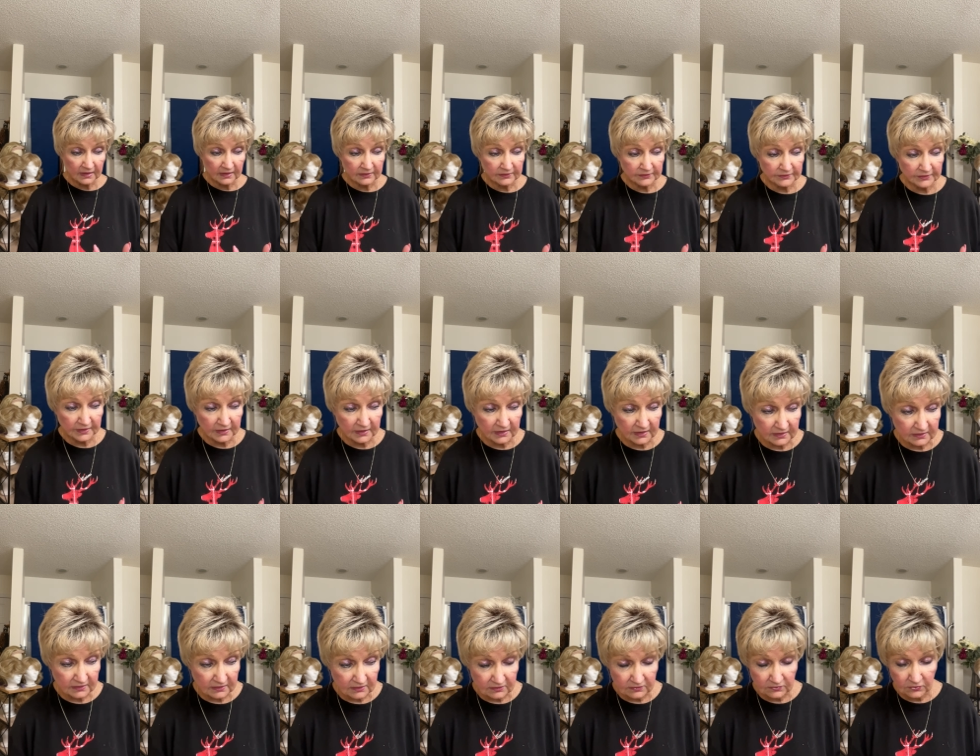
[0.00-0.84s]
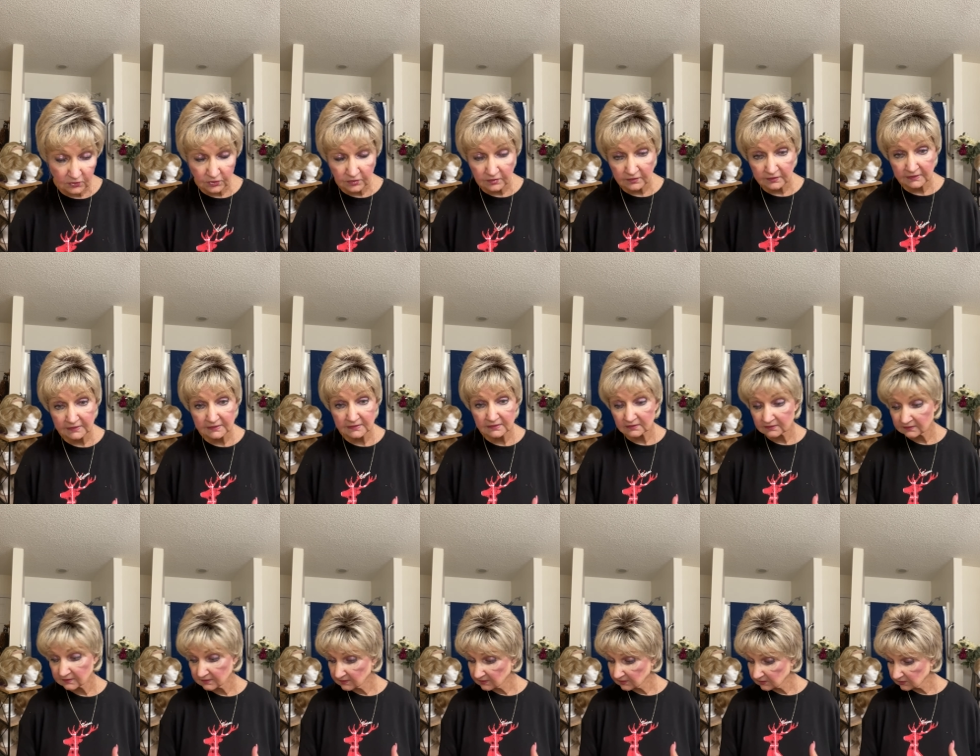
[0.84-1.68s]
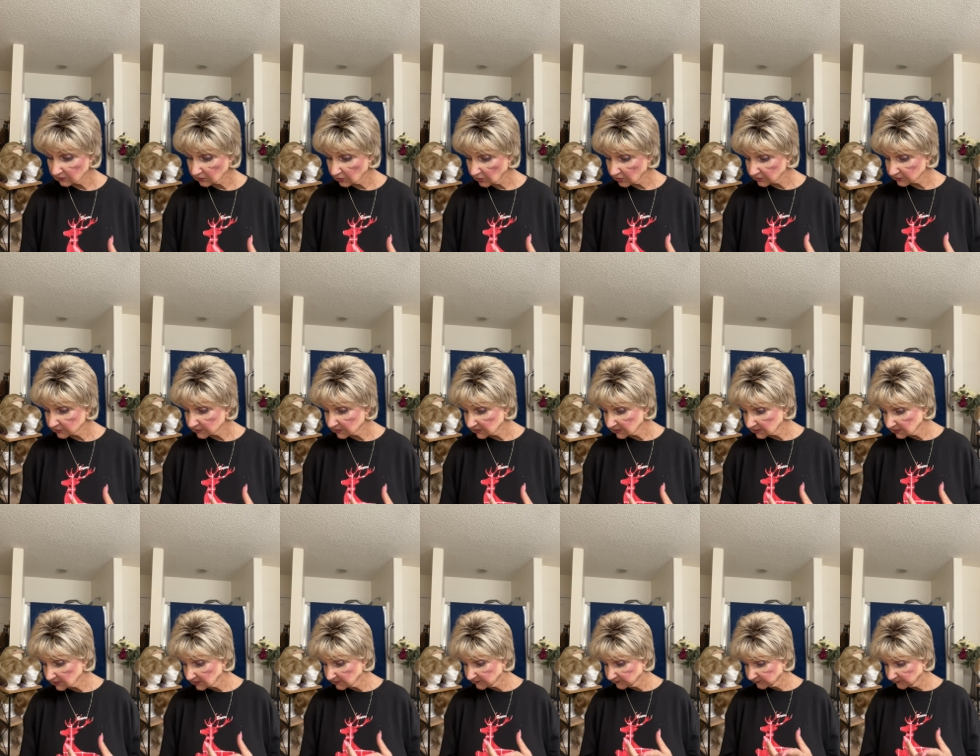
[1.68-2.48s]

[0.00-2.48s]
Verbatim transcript: the Lauren, Laurel